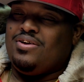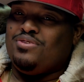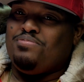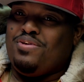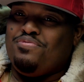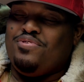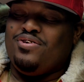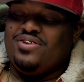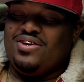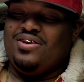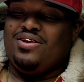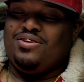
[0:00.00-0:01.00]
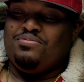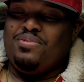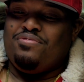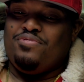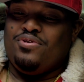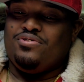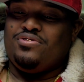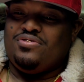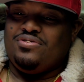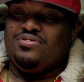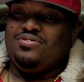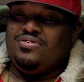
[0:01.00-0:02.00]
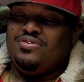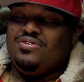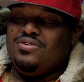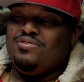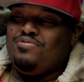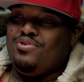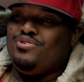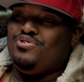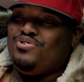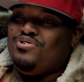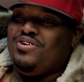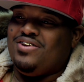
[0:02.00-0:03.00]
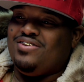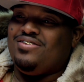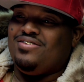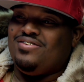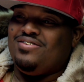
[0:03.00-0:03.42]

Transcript: That was my first joint.